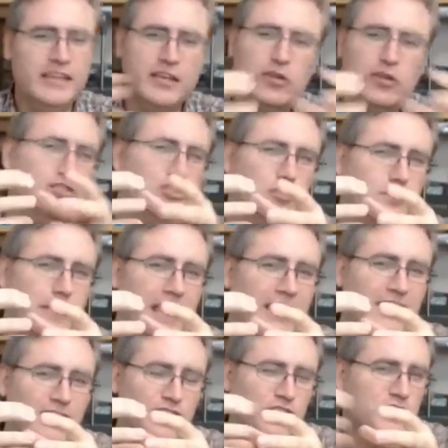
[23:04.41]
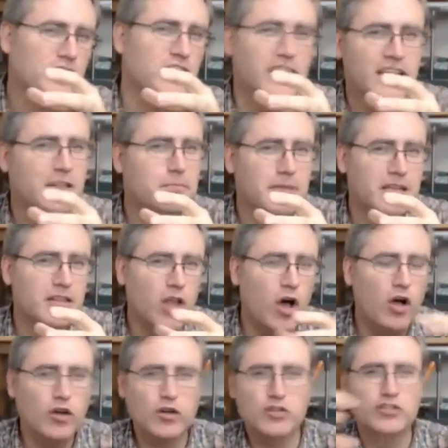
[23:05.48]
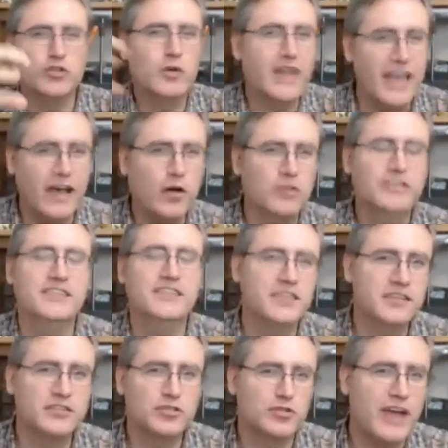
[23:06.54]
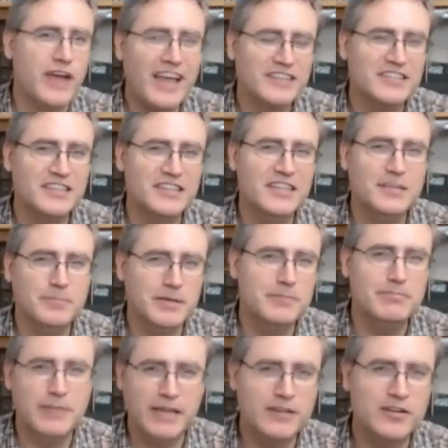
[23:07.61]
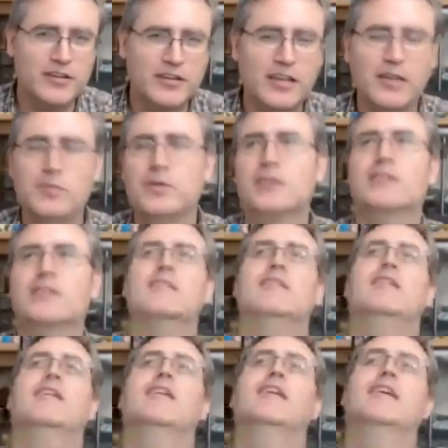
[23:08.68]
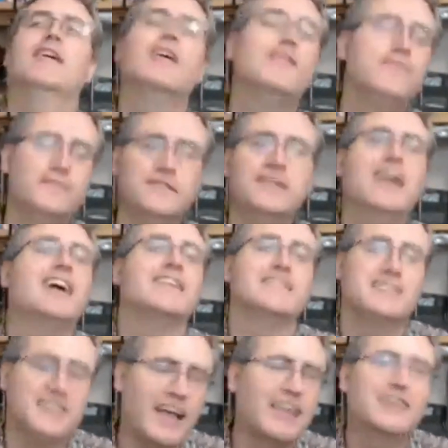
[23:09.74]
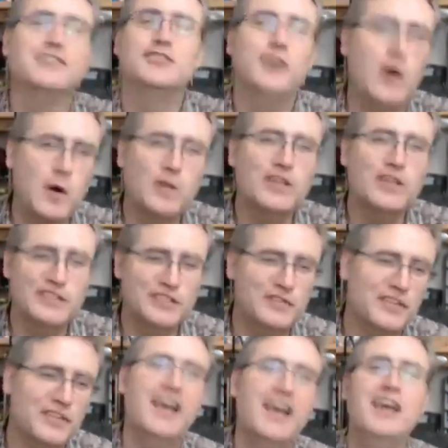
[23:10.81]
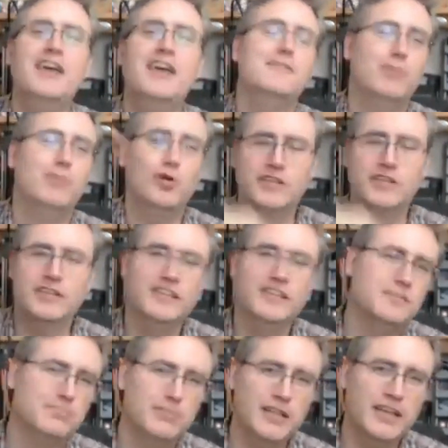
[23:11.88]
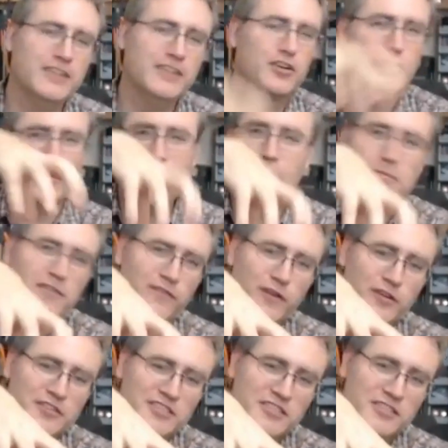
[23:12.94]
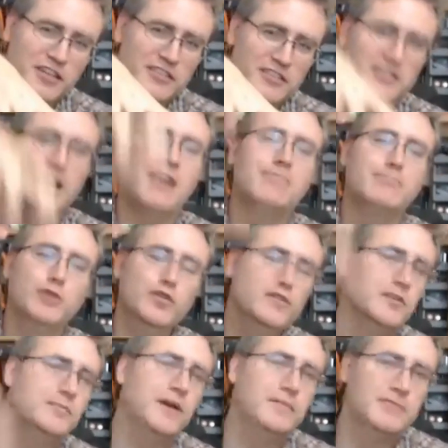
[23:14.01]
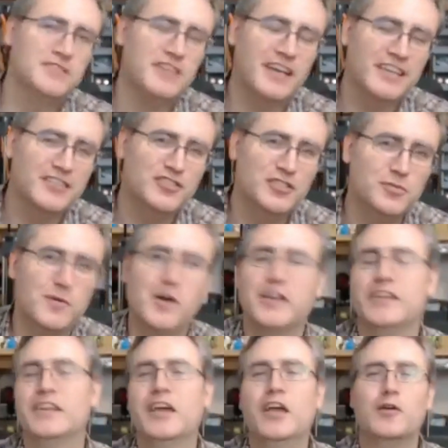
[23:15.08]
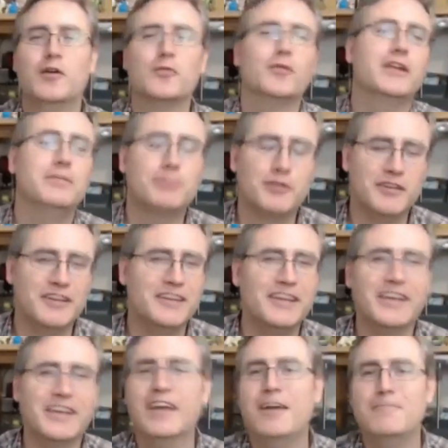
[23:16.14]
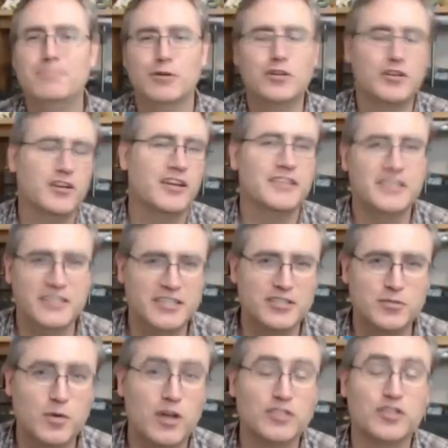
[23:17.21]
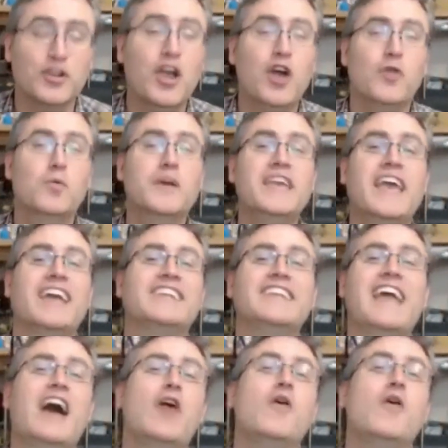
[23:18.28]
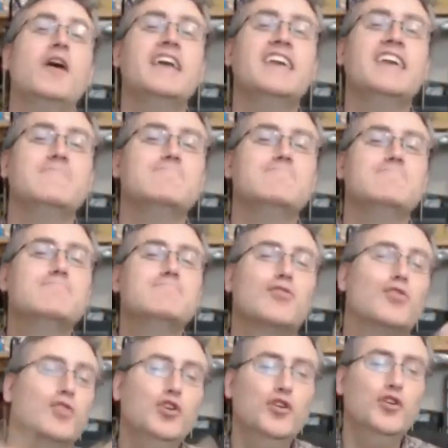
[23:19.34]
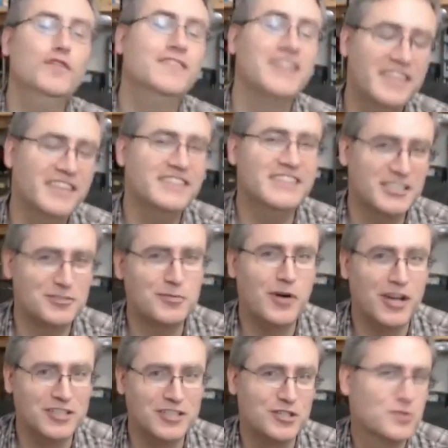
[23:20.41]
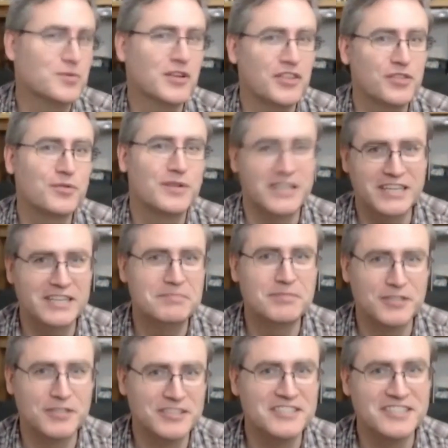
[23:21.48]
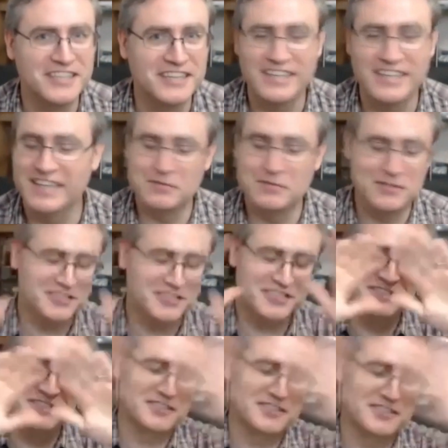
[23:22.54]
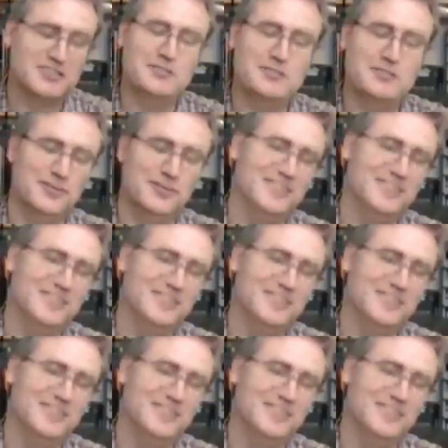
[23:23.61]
Couldn't you make it just a little bit longer so it held into the tracks a little bit better?" And I went, "Yes, I can totally do that." Pulled it into Blender, grabbed the vertices on the top, moved them up as high as she wanted, reprinted it, put it on the dishwasher. We had now improved the dishwasher with 3D printing. It was cool.